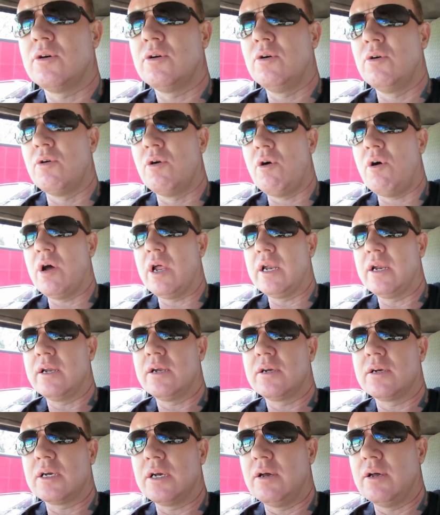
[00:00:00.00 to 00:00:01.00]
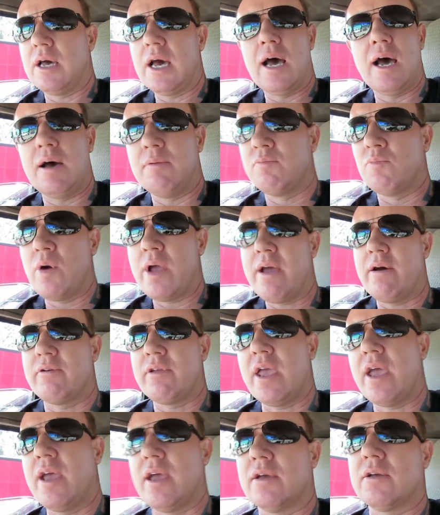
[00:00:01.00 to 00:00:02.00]
right, wow,
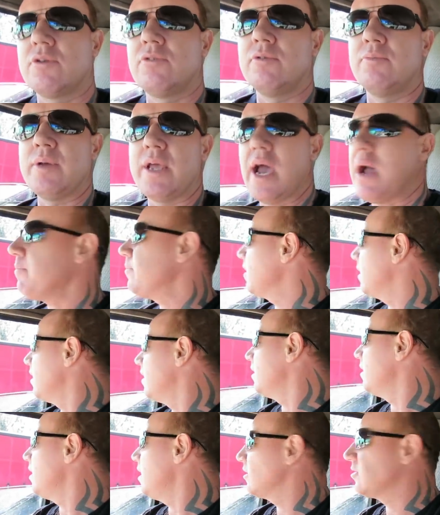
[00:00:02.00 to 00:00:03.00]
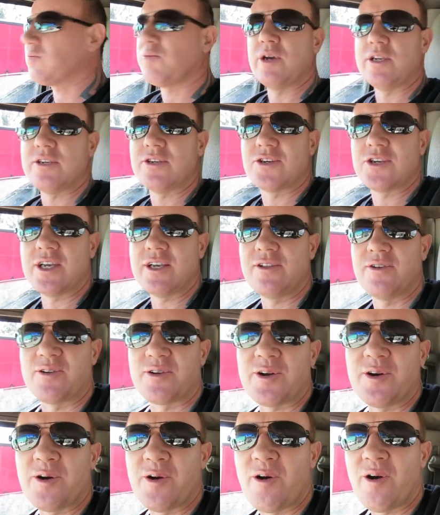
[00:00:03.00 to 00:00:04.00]
yeah, couldn't be happier. How sweet does she
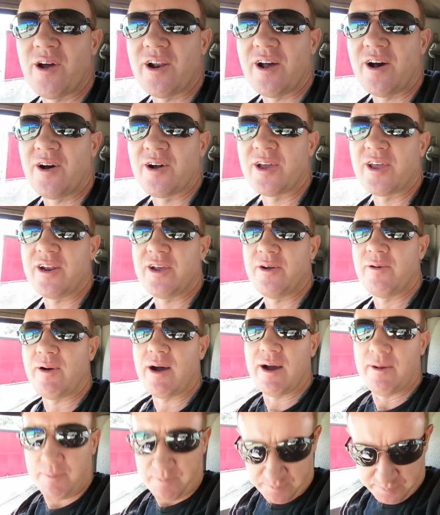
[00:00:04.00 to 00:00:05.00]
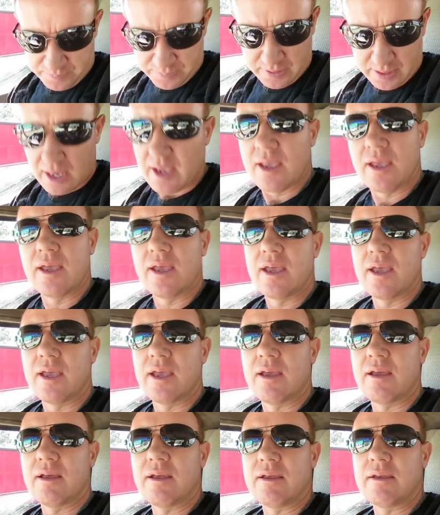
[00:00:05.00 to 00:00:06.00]
look? All right, I'm gonna
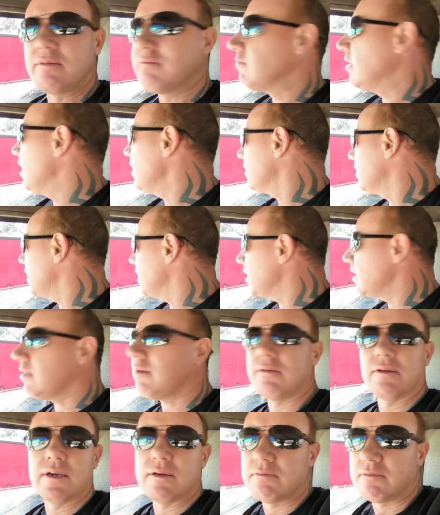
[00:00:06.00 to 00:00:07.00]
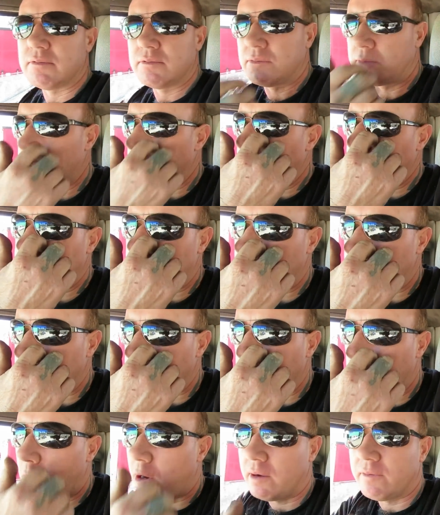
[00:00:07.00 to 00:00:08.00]
yeah, get in and let's have a
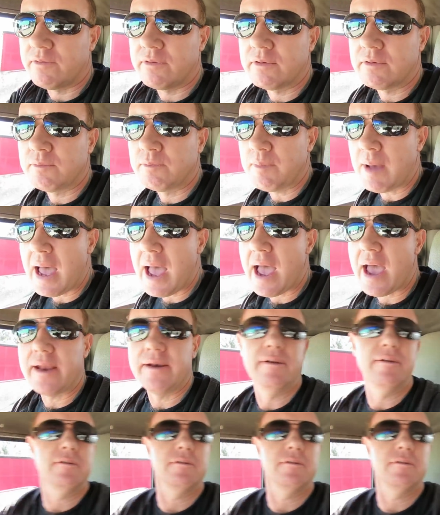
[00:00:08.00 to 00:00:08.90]
drive. Mad,